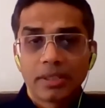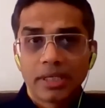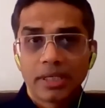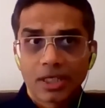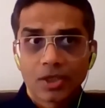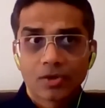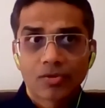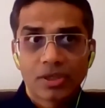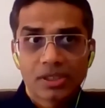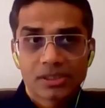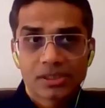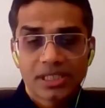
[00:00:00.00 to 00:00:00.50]

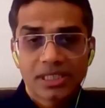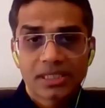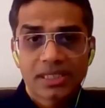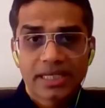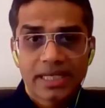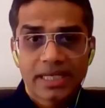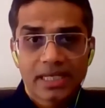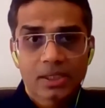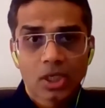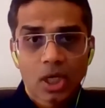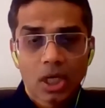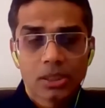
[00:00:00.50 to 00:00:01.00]
increasing
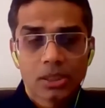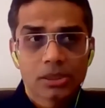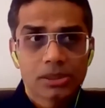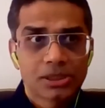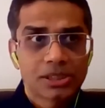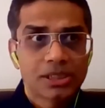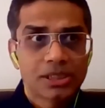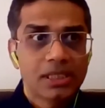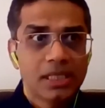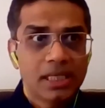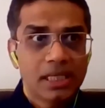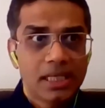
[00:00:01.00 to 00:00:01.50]

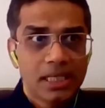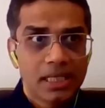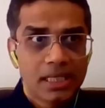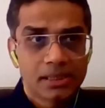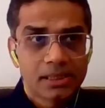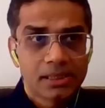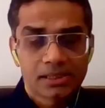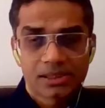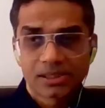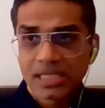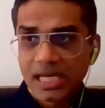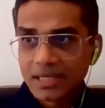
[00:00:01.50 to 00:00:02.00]
technology
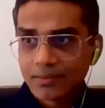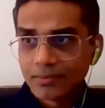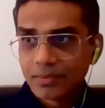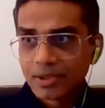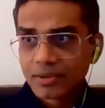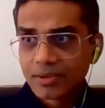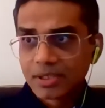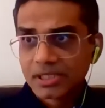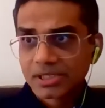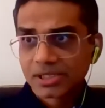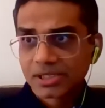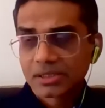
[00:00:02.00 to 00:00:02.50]
and
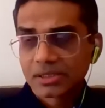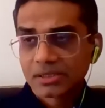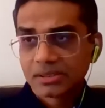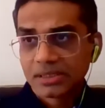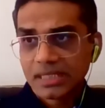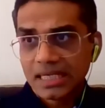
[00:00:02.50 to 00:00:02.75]
cyber risk,